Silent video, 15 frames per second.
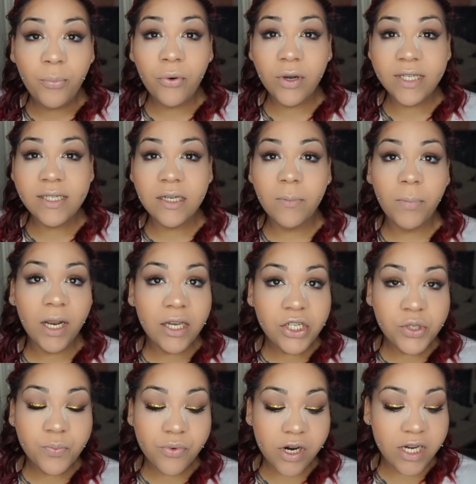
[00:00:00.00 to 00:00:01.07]
pointed
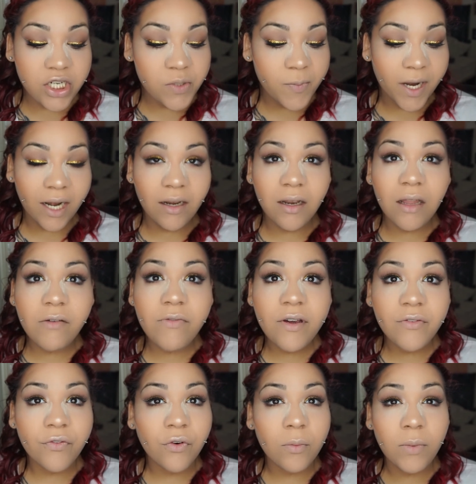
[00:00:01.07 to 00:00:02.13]
blush brush, but I love
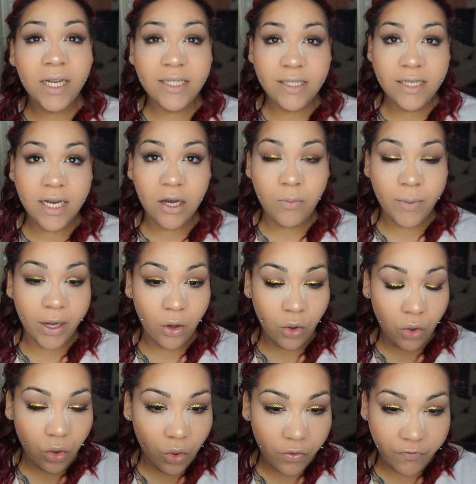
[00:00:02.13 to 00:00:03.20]
it for blending out my
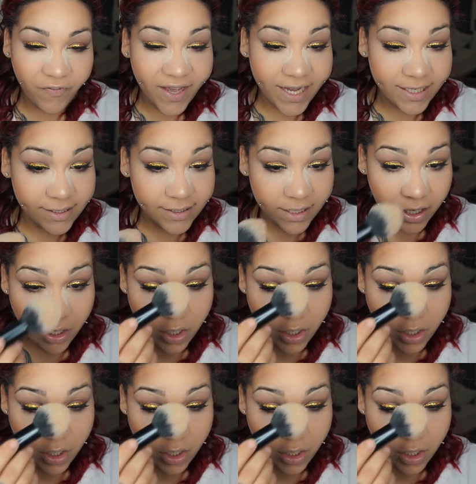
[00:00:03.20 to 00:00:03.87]
whole face.